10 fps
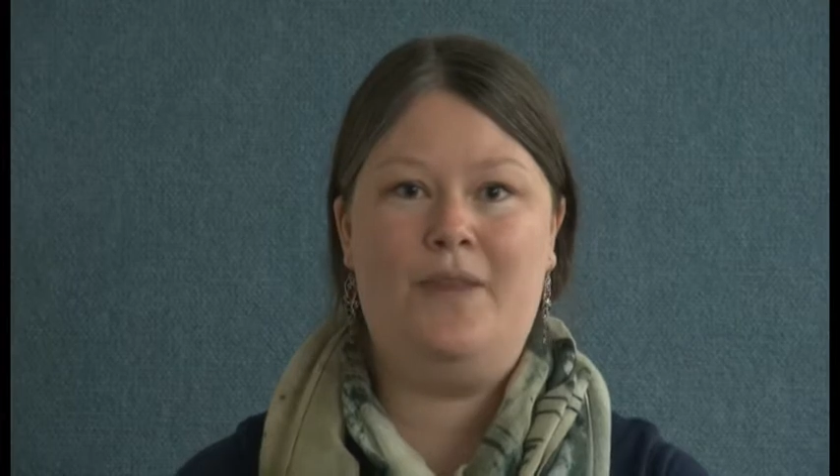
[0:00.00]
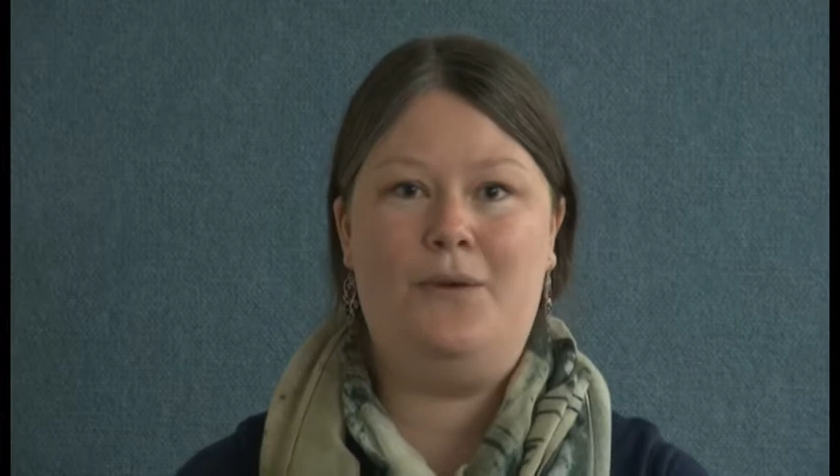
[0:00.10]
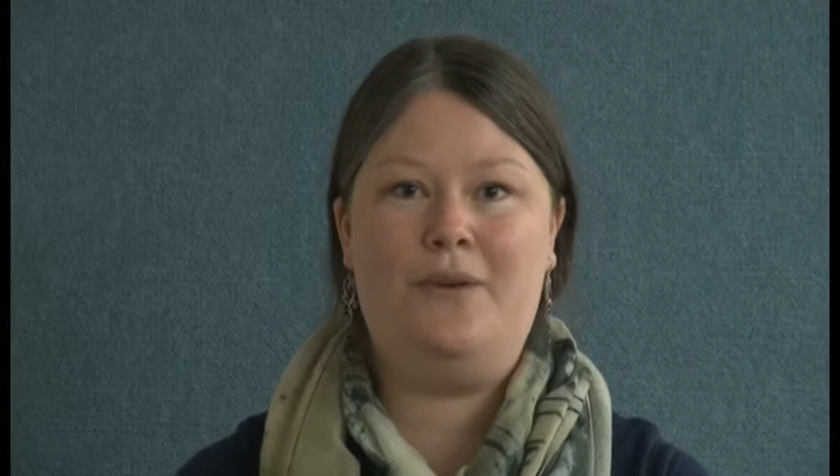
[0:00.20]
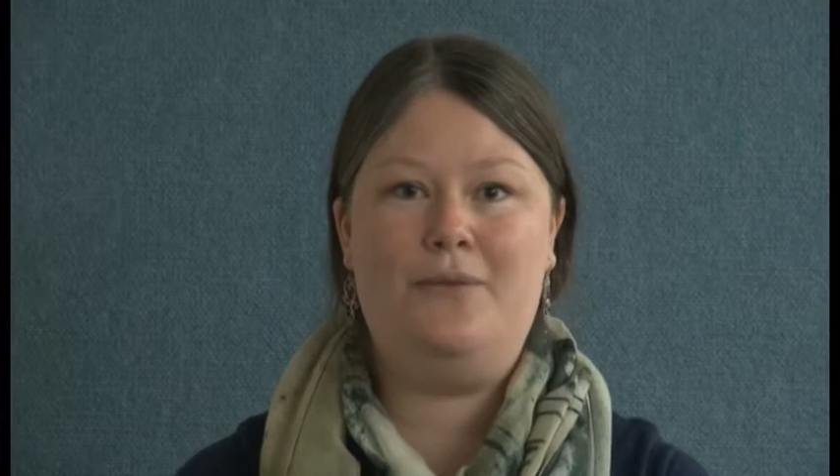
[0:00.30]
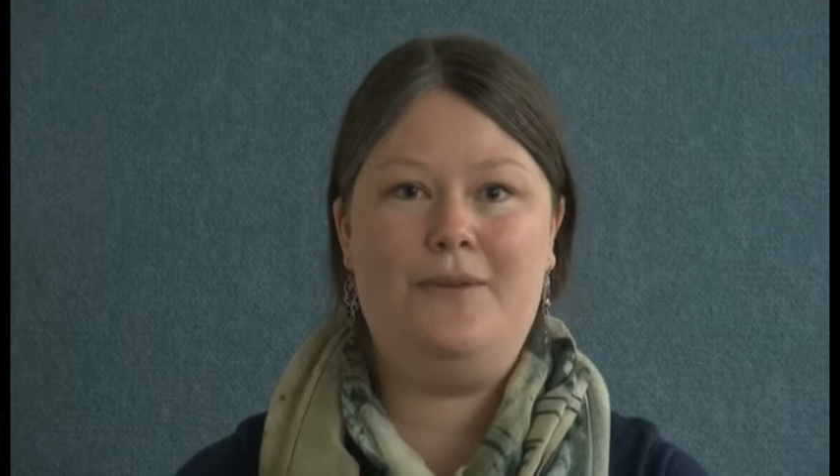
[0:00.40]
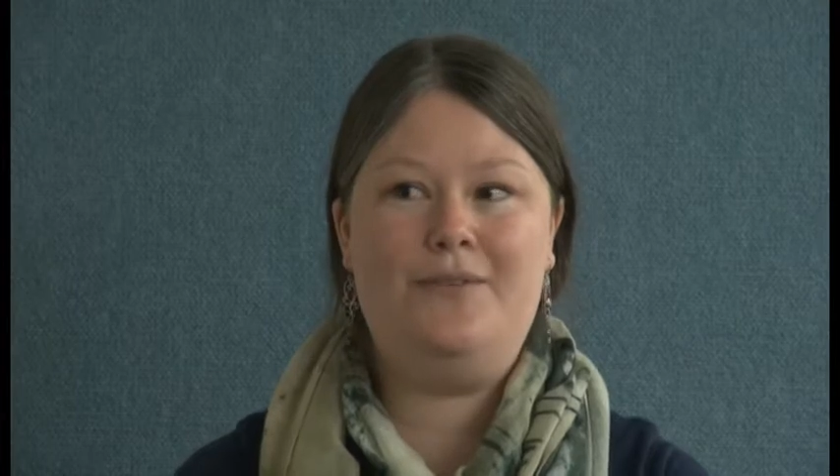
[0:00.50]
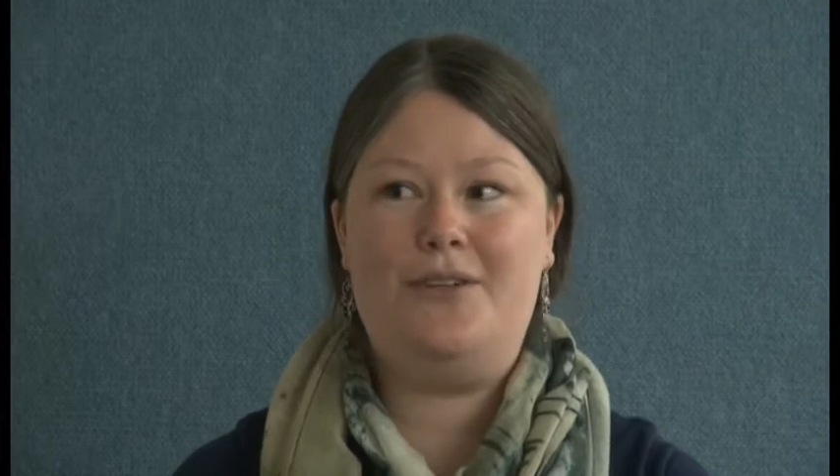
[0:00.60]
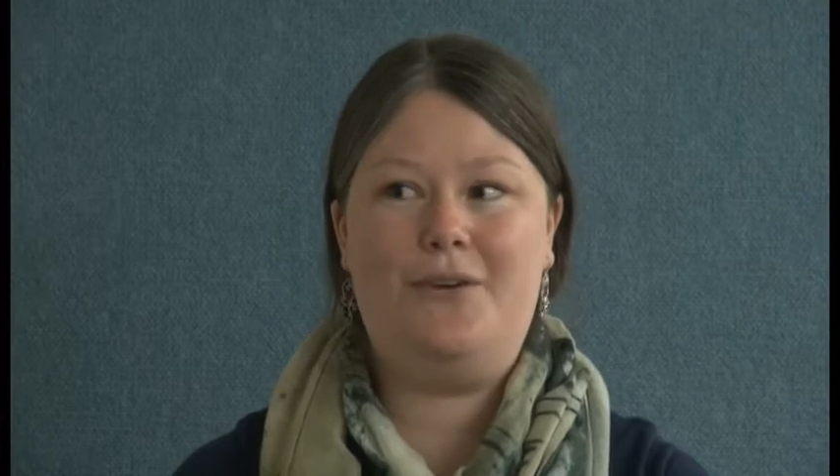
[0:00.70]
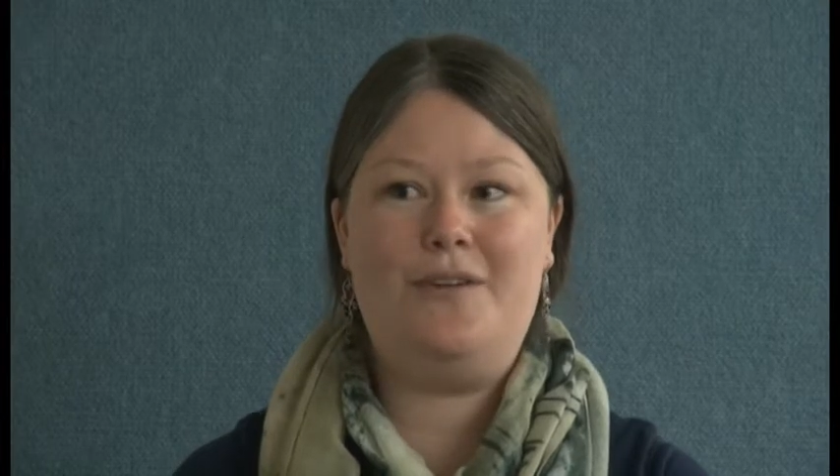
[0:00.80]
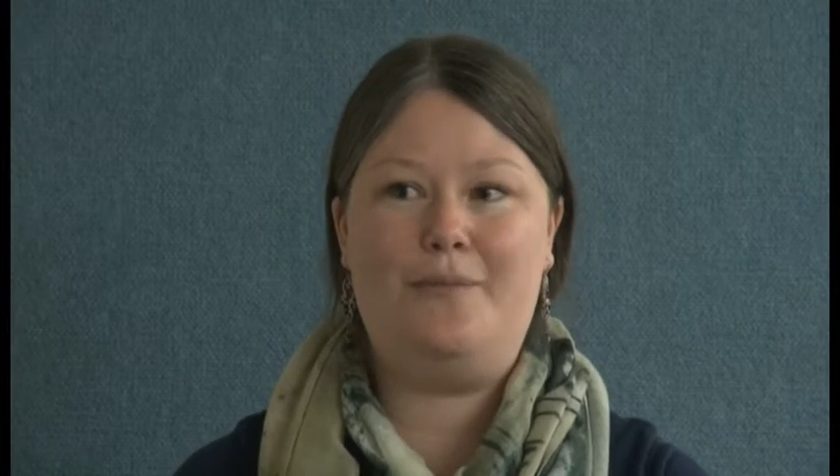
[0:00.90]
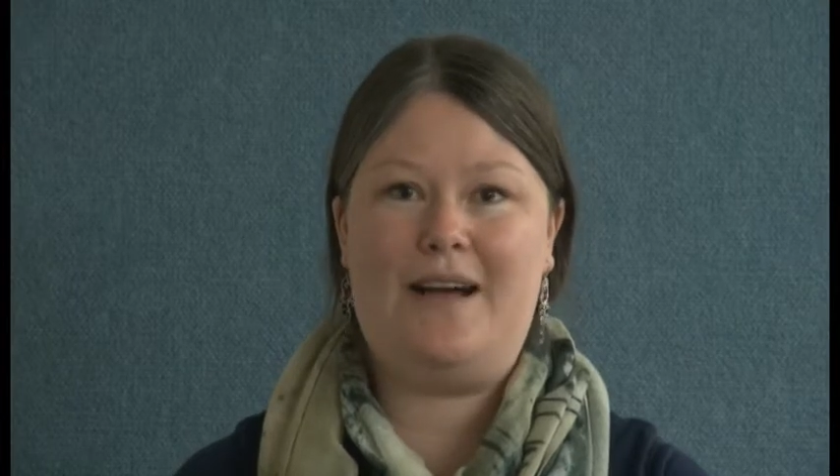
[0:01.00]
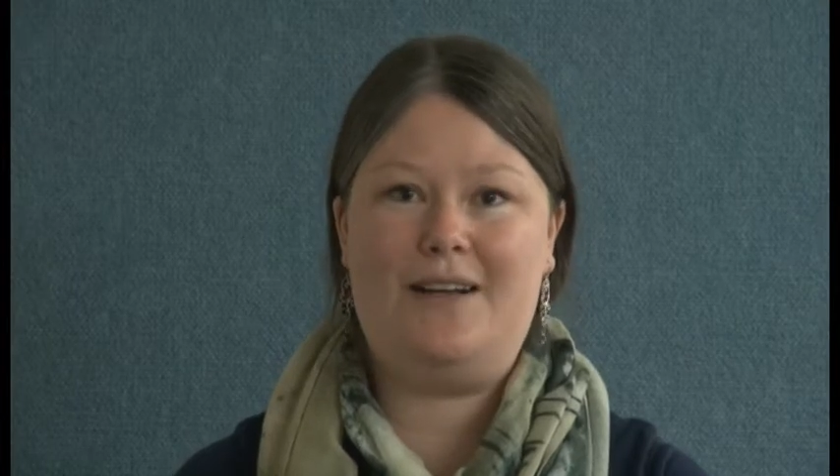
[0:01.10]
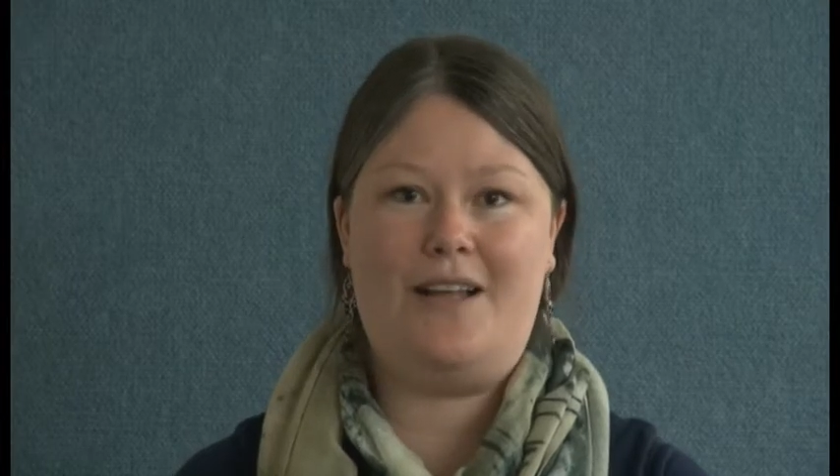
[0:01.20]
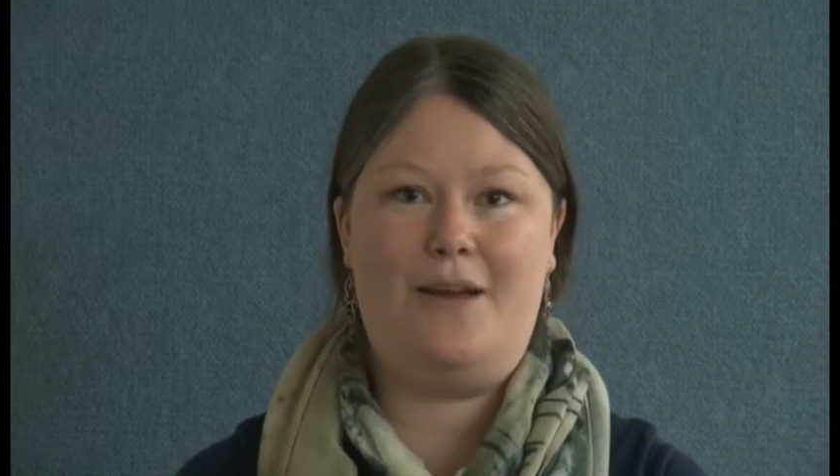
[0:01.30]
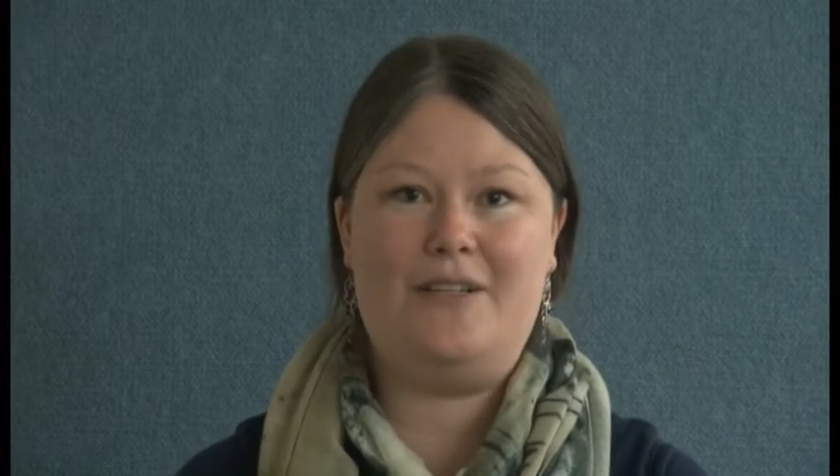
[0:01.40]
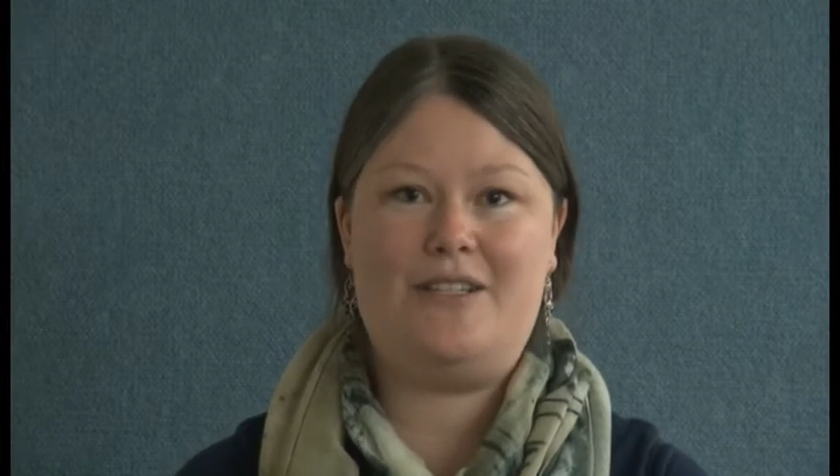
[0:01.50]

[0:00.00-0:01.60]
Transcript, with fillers: when we've known about climate